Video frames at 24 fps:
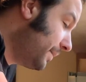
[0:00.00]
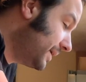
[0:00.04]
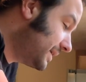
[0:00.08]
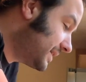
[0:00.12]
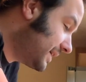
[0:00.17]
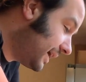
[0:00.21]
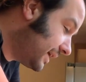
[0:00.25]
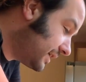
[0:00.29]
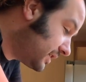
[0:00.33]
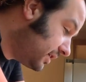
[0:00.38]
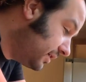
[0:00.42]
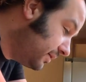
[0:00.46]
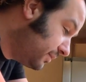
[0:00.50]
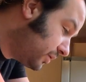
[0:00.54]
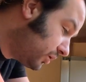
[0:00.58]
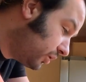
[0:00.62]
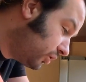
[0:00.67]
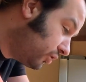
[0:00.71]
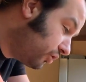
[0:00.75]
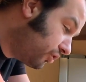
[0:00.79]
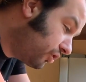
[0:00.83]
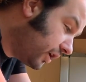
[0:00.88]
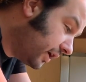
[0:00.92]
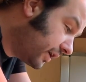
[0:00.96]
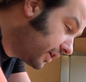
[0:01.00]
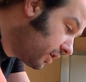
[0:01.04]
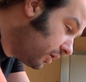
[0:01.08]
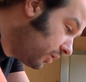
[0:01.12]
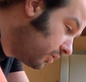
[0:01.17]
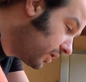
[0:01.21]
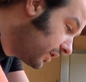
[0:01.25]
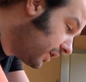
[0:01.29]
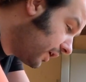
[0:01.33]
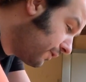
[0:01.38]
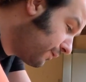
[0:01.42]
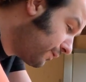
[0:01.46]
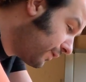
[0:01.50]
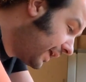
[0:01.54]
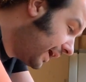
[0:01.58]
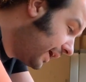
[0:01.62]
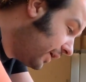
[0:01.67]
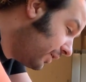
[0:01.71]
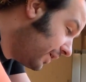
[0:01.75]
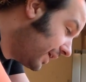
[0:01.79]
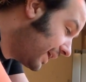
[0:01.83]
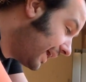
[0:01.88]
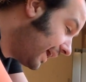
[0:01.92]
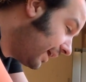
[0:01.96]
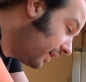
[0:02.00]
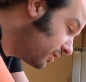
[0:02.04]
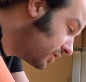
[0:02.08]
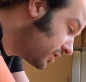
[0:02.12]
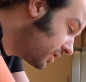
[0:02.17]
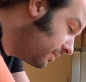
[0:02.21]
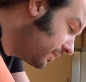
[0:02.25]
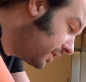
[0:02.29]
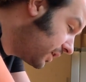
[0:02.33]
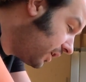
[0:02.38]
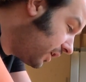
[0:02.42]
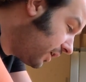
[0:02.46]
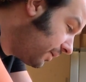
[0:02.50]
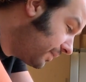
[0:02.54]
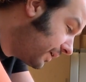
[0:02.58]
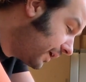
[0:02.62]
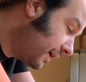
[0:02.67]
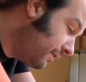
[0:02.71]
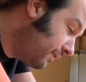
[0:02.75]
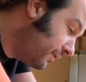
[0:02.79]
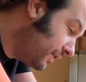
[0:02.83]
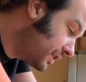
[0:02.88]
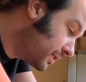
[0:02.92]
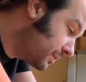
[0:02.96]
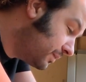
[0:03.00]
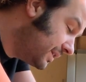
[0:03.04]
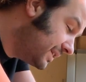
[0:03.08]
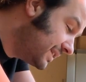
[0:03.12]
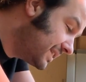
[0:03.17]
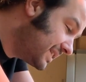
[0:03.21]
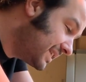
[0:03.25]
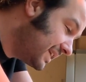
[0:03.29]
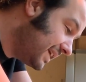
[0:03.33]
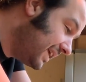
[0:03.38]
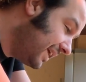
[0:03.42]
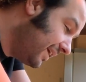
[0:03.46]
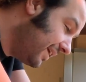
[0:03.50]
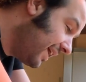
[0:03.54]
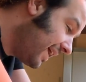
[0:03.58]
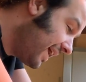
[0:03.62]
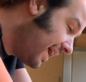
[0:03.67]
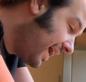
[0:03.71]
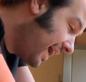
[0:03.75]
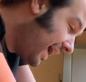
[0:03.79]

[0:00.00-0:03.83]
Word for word: potassium chloride, coconut flour, calcium carbonate, vitamin C,